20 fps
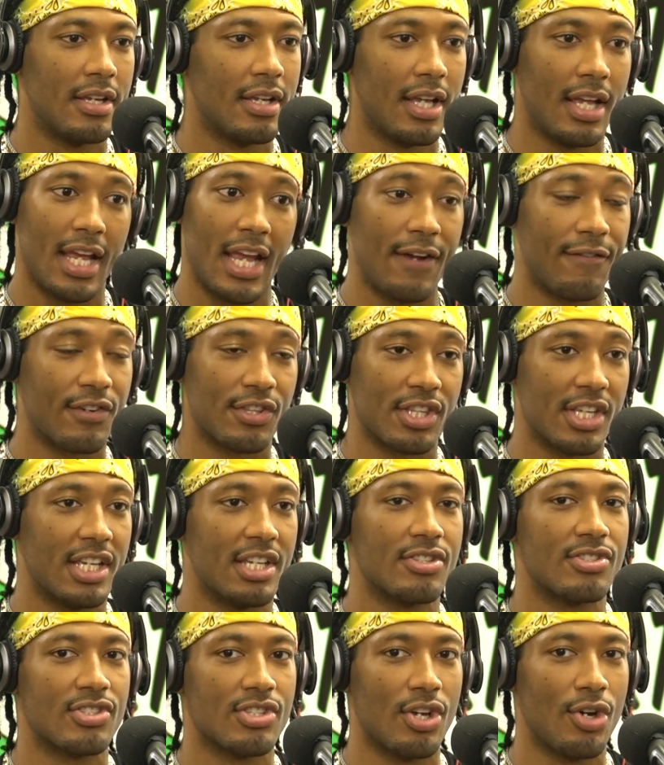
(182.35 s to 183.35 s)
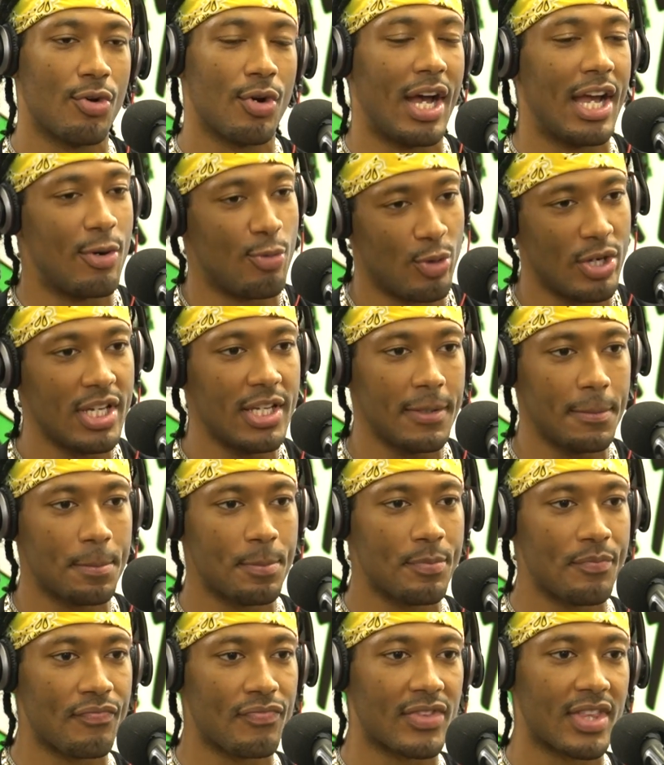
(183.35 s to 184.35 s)
everything. So I went.
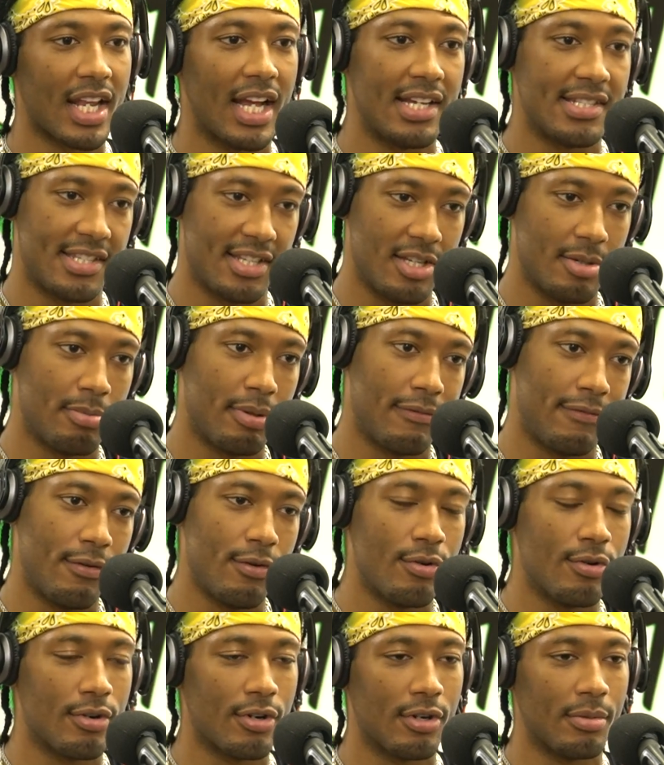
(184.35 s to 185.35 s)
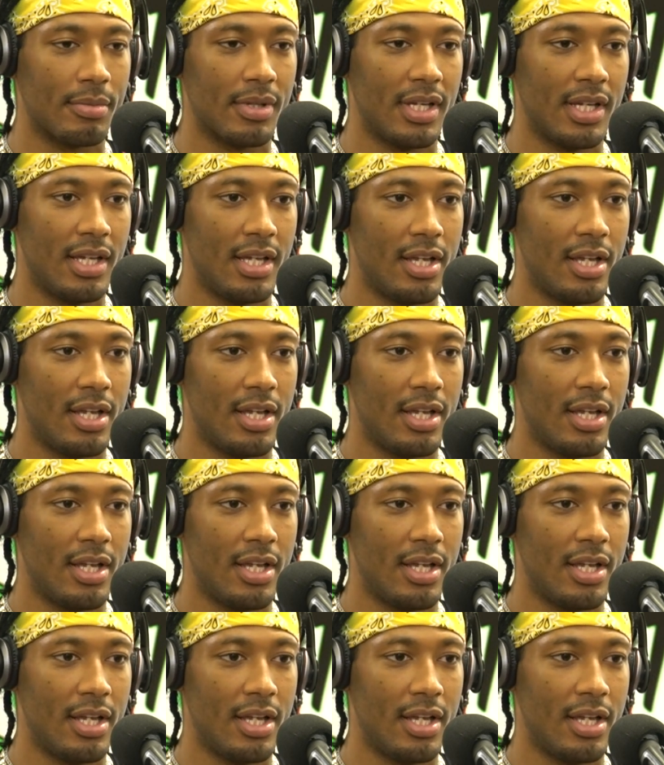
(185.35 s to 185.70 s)
I see him perform.